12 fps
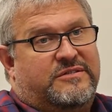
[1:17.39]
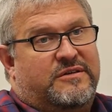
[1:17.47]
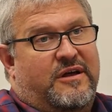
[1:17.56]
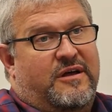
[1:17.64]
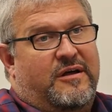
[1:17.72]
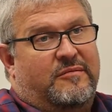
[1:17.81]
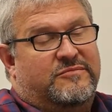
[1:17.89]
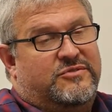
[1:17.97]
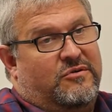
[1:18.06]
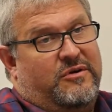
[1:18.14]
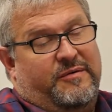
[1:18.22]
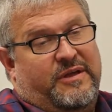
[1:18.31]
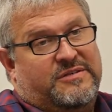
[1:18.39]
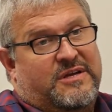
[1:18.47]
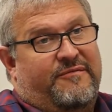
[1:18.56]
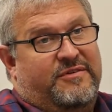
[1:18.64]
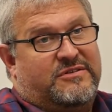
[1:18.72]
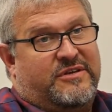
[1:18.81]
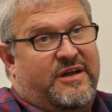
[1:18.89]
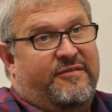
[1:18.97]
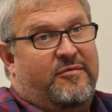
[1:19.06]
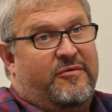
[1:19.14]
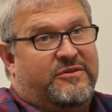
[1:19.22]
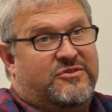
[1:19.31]
so I guess obviously
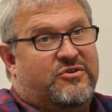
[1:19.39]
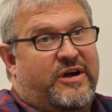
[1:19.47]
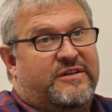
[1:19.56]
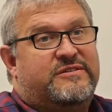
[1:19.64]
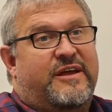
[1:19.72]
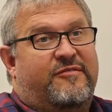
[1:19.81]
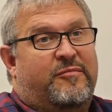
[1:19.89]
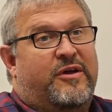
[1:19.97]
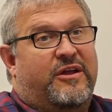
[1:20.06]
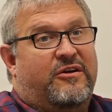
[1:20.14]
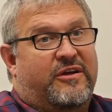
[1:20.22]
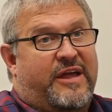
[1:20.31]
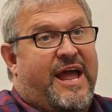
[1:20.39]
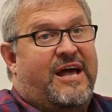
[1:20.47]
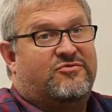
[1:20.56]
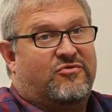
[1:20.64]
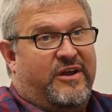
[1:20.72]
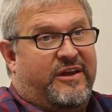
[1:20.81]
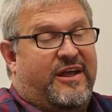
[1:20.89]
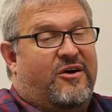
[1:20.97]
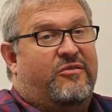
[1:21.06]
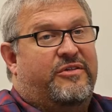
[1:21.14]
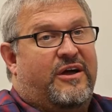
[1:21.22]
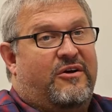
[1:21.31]
everyone's trying to save money on gas right
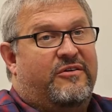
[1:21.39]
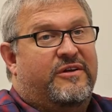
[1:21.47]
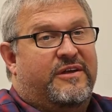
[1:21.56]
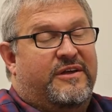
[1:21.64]
now with how